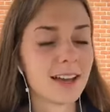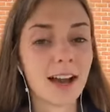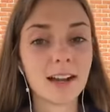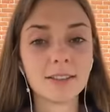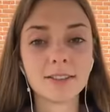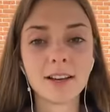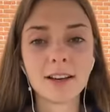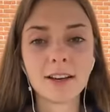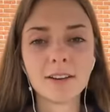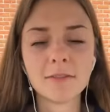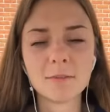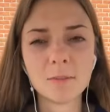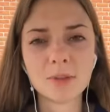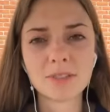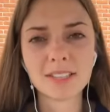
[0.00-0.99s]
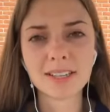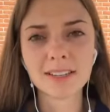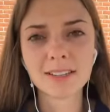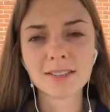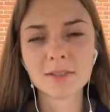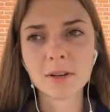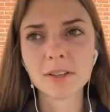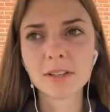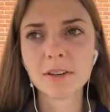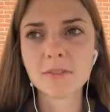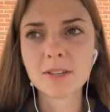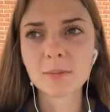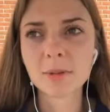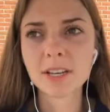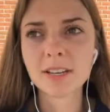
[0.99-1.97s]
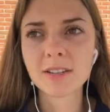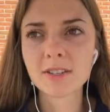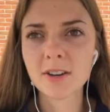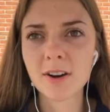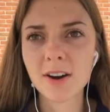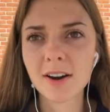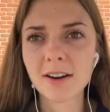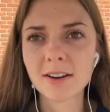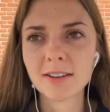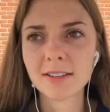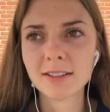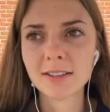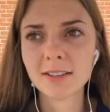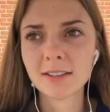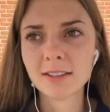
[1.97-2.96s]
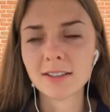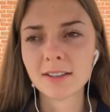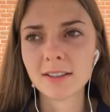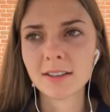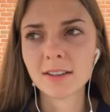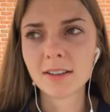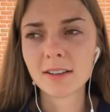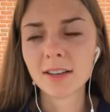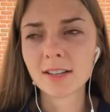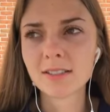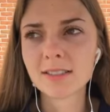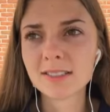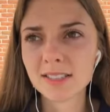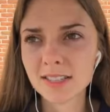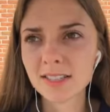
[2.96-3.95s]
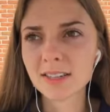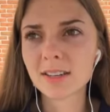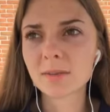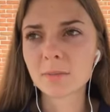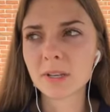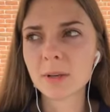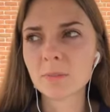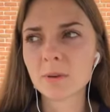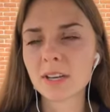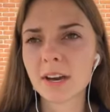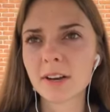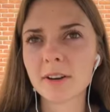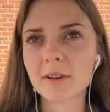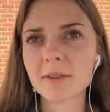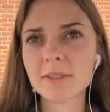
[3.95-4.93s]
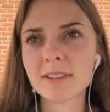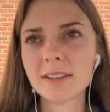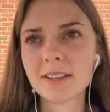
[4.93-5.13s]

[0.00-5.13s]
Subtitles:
I love music. So I love to play guitar and sing and play piano.